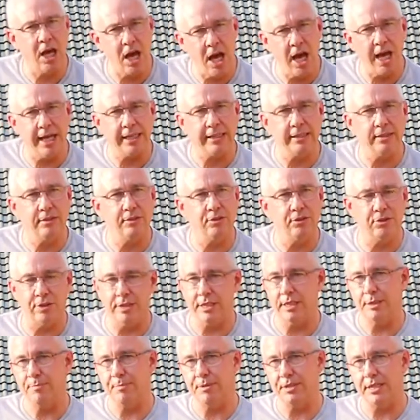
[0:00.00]
height to
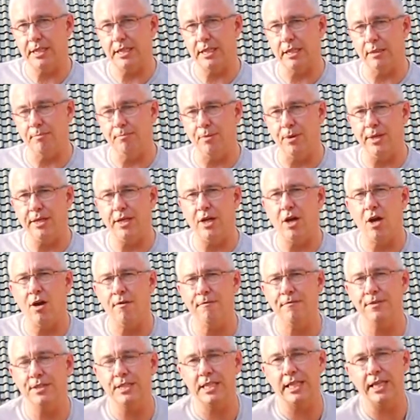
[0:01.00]
this particular point. Now,
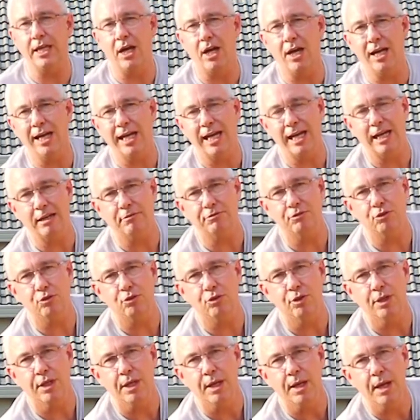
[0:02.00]
obviously, I have
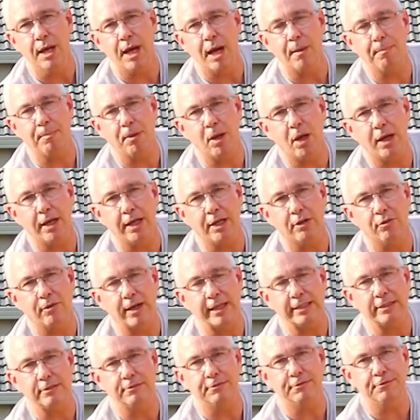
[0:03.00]
to apply a
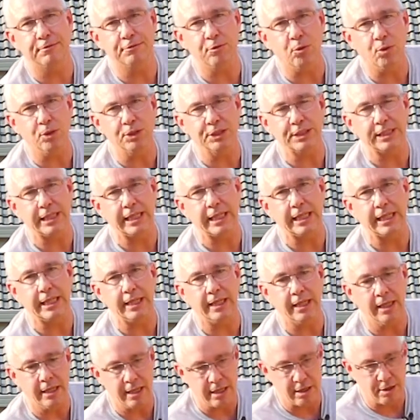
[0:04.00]
greater force
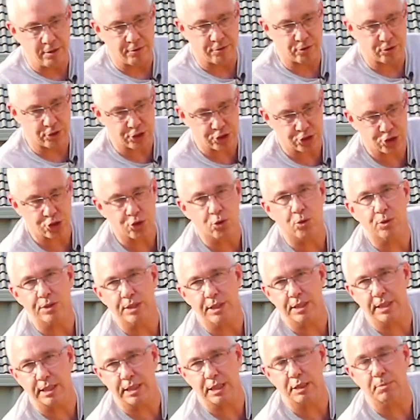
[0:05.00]
here for a
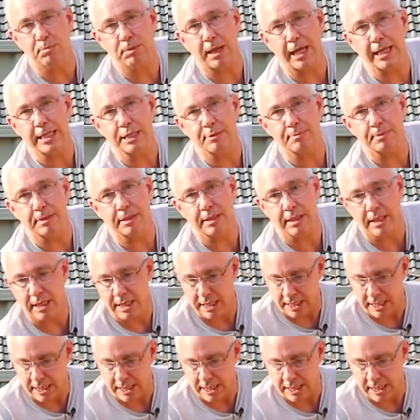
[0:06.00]
shorter displacement.